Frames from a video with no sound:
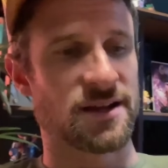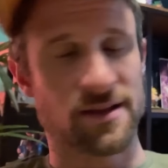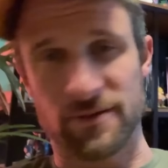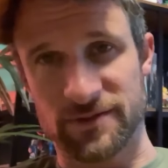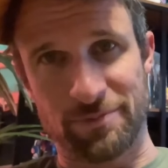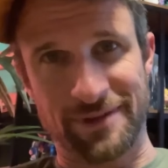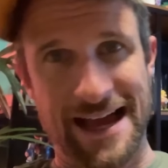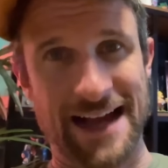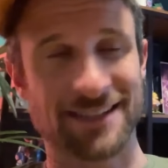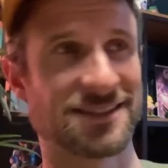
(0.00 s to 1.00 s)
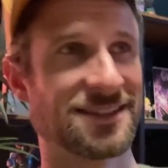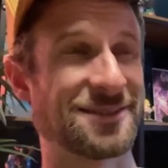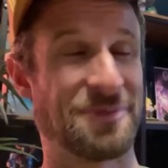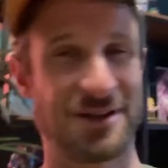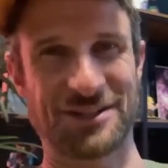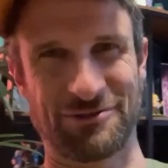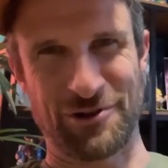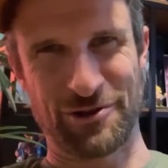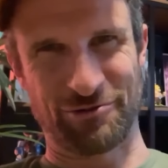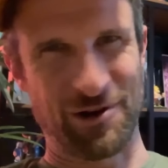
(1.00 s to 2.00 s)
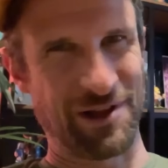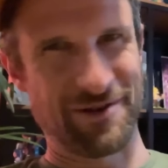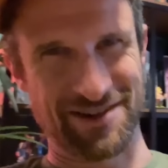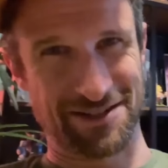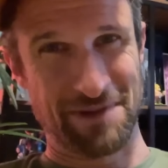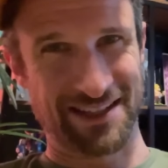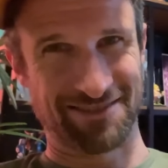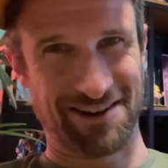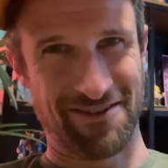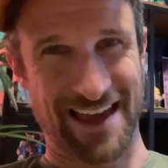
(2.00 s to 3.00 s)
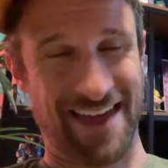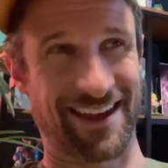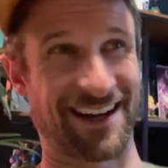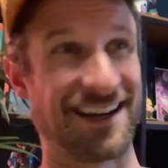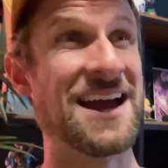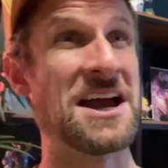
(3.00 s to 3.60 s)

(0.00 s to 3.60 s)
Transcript: That was a blast, especially throwing the Rollo and just messing around with that thing.